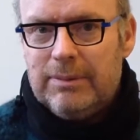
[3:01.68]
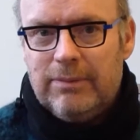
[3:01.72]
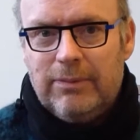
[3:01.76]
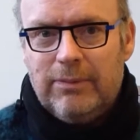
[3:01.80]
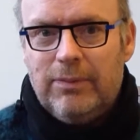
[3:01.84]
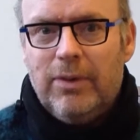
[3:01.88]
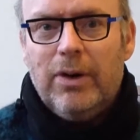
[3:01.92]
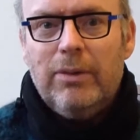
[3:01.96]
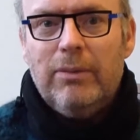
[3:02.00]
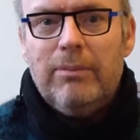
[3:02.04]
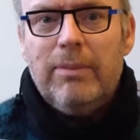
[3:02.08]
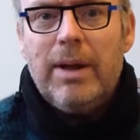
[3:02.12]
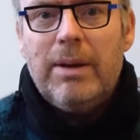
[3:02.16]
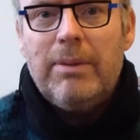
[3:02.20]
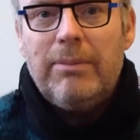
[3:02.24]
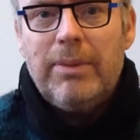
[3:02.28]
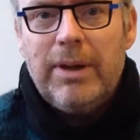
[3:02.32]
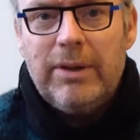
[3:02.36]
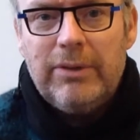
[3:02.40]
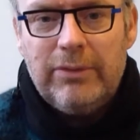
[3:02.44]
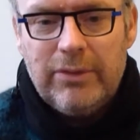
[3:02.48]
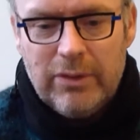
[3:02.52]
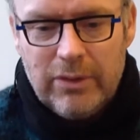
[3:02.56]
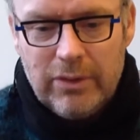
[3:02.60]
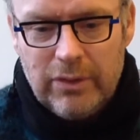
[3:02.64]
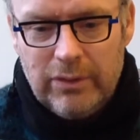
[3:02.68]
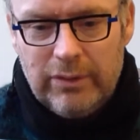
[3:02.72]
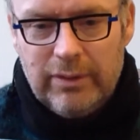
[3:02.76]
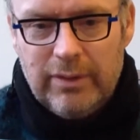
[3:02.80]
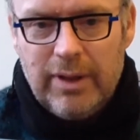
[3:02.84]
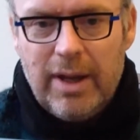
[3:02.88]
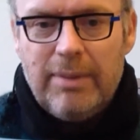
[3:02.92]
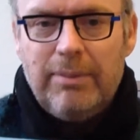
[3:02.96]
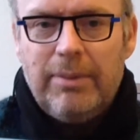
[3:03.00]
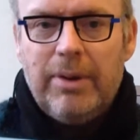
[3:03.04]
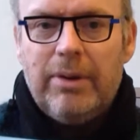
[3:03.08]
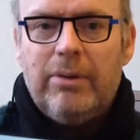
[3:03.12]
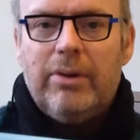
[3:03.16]
fond memories of going to
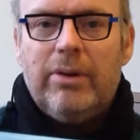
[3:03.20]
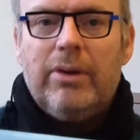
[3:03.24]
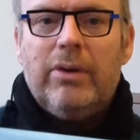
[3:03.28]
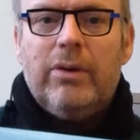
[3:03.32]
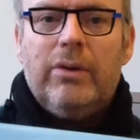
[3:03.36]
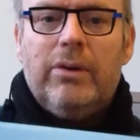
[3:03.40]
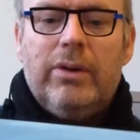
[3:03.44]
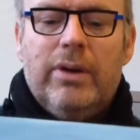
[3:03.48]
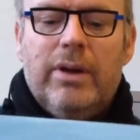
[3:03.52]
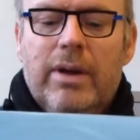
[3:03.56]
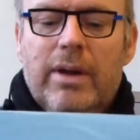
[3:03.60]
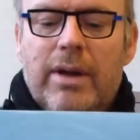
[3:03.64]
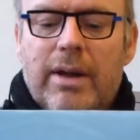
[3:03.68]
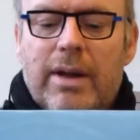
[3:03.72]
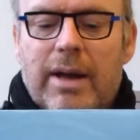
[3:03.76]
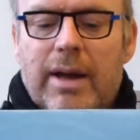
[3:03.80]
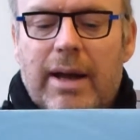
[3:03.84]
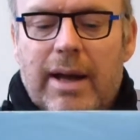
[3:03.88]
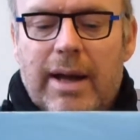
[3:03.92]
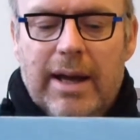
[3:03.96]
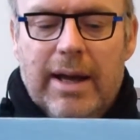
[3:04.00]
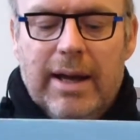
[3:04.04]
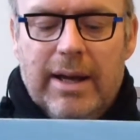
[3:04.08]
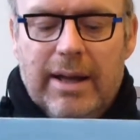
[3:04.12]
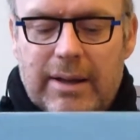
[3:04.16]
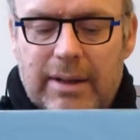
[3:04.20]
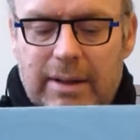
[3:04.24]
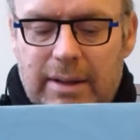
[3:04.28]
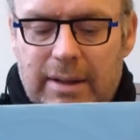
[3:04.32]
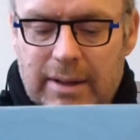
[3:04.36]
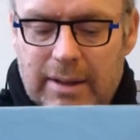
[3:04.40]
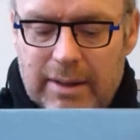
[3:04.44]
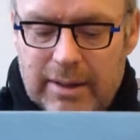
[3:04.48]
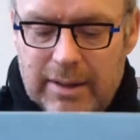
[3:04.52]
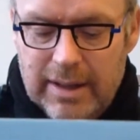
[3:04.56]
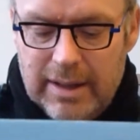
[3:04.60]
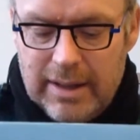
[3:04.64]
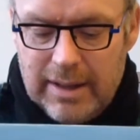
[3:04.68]
Abbey Road and
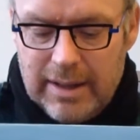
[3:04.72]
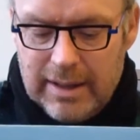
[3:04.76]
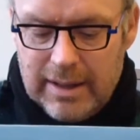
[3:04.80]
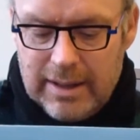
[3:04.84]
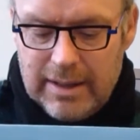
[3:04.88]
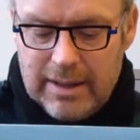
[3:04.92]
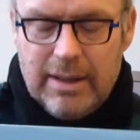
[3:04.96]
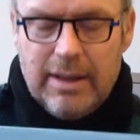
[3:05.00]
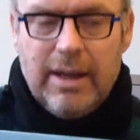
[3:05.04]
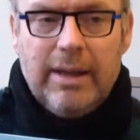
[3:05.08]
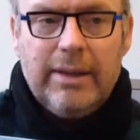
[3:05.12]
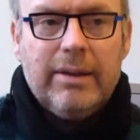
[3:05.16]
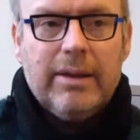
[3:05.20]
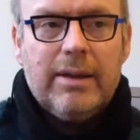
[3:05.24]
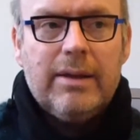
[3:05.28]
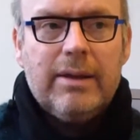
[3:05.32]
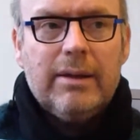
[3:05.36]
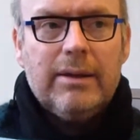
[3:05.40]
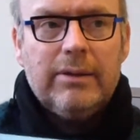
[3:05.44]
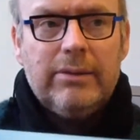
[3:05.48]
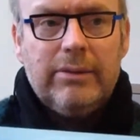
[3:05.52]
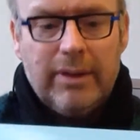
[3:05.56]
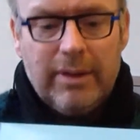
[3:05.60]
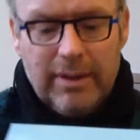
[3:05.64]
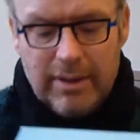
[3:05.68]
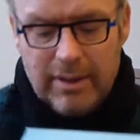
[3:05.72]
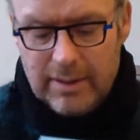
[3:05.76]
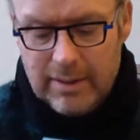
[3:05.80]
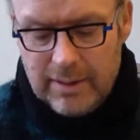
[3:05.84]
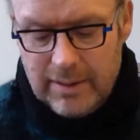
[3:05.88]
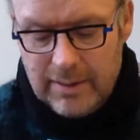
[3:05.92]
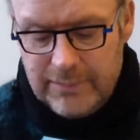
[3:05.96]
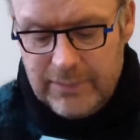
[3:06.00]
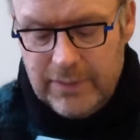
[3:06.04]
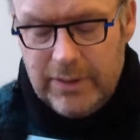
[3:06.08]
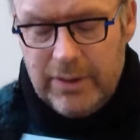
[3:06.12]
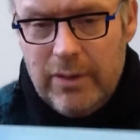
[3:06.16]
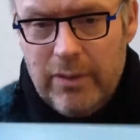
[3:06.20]
the cutting.
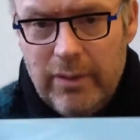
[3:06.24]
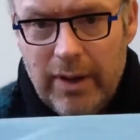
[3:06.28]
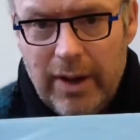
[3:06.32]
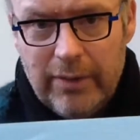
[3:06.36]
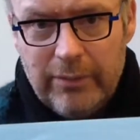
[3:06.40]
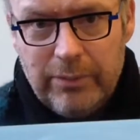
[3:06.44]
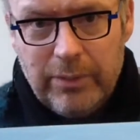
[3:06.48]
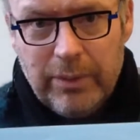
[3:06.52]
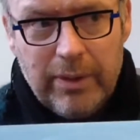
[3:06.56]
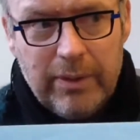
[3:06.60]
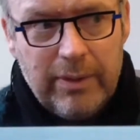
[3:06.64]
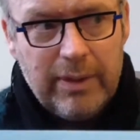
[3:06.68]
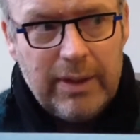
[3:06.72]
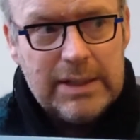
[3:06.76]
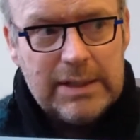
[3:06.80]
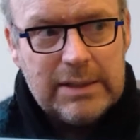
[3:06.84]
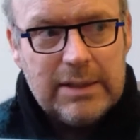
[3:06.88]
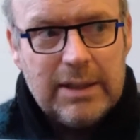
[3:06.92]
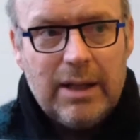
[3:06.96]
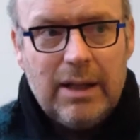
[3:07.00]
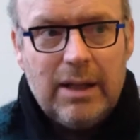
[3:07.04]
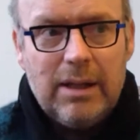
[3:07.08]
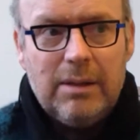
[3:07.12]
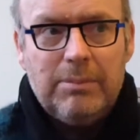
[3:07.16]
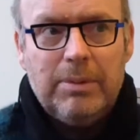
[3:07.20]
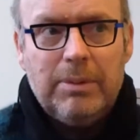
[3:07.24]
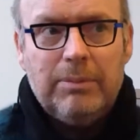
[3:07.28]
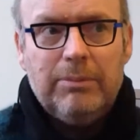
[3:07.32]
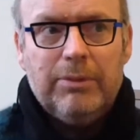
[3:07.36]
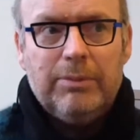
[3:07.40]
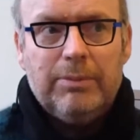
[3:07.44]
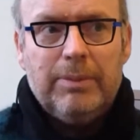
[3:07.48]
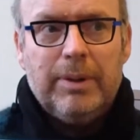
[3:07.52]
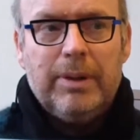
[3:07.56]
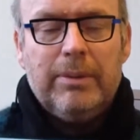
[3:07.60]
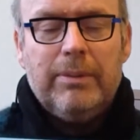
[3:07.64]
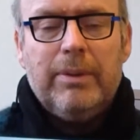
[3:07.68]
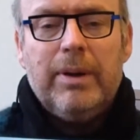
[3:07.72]
If you do have one of these albums,
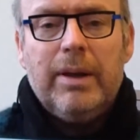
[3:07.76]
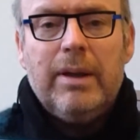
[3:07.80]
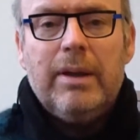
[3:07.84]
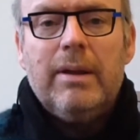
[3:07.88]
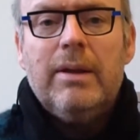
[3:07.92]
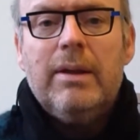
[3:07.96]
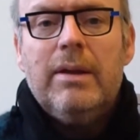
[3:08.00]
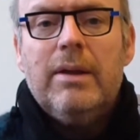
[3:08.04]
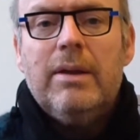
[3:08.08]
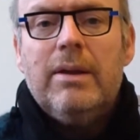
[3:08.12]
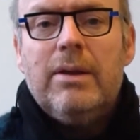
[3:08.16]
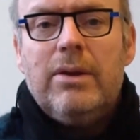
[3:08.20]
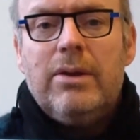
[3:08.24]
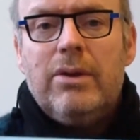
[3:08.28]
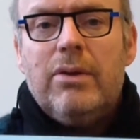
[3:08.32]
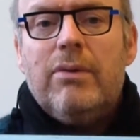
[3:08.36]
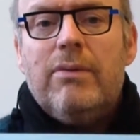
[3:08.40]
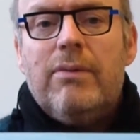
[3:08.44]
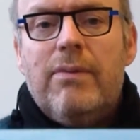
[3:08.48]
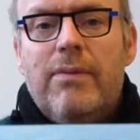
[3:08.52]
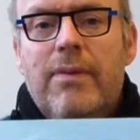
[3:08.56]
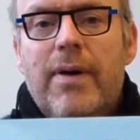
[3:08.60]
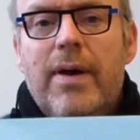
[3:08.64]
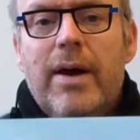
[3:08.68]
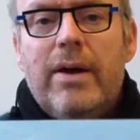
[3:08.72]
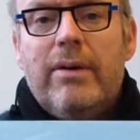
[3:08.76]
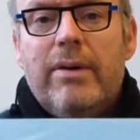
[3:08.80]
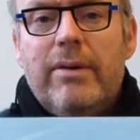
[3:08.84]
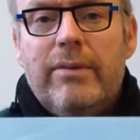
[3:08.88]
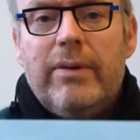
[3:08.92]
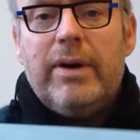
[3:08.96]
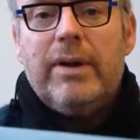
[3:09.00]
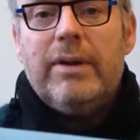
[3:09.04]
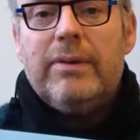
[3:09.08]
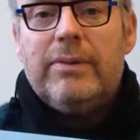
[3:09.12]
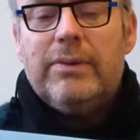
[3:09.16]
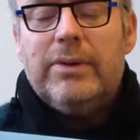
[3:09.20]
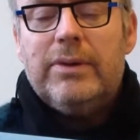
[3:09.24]
by the way, you're very,
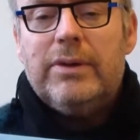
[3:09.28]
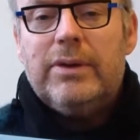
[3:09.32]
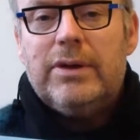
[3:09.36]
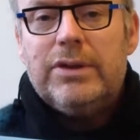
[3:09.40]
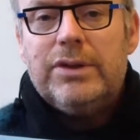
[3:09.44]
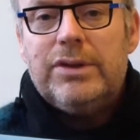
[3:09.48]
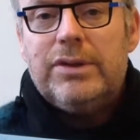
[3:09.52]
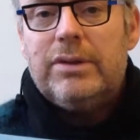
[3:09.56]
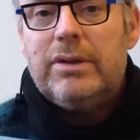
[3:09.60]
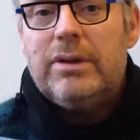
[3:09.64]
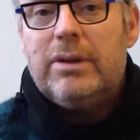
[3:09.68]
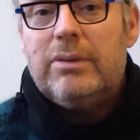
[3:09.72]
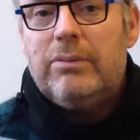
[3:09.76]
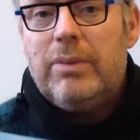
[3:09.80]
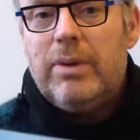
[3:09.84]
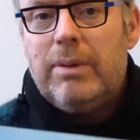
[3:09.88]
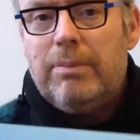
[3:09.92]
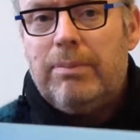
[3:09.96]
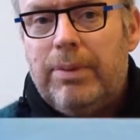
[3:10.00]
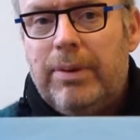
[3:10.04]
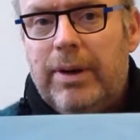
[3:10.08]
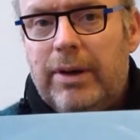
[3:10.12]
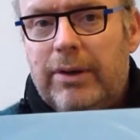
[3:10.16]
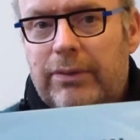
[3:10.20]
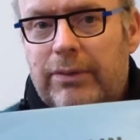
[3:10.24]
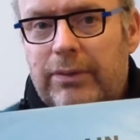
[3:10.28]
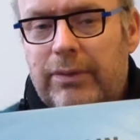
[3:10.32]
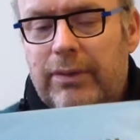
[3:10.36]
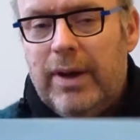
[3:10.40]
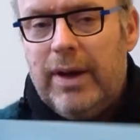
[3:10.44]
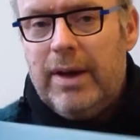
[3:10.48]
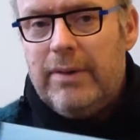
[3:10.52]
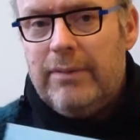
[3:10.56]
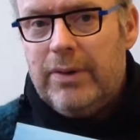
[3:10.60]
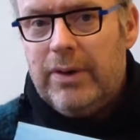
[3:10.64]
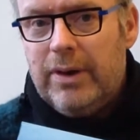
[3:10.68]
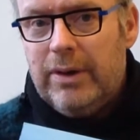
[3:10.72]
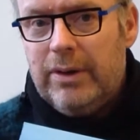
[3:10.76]
very fortunate. We pressed
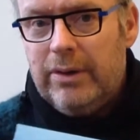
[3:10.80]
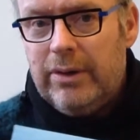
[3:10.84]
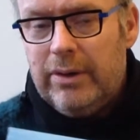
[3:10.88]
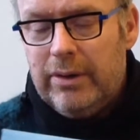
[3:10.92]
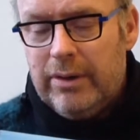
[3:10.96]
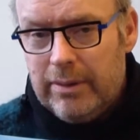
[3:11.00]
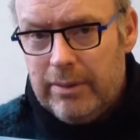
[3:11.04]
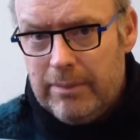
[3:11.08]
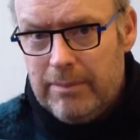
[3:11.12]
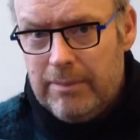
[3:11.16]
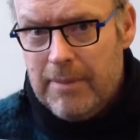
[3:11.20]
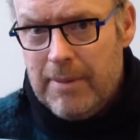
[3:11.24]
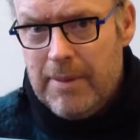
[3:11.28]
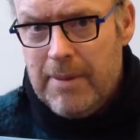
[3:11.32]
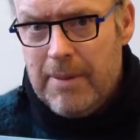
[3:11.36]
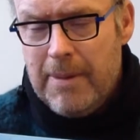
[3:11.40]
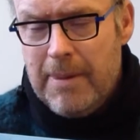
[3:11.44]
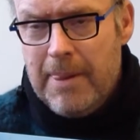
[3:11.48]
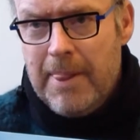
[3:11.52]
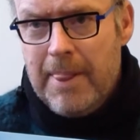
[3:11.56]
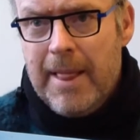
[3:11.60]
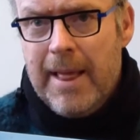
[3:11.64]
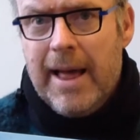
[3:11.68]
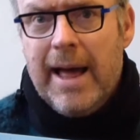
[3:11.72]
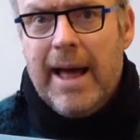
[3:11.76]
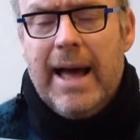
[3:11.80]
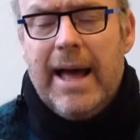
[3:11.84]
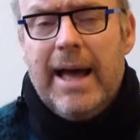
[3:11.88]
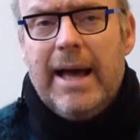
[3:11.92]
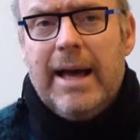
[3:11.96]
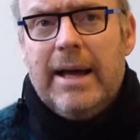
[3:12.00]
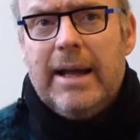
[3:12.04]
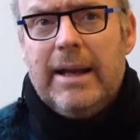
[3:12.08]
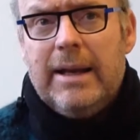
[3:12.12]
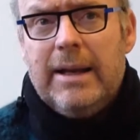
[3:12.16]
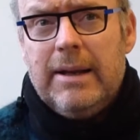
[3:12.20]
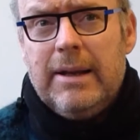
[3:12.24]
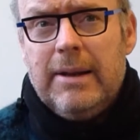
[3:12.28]
500 of them,
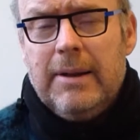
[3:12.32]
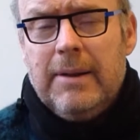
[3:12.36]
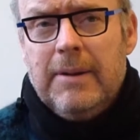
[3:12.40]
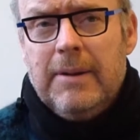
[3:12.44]
and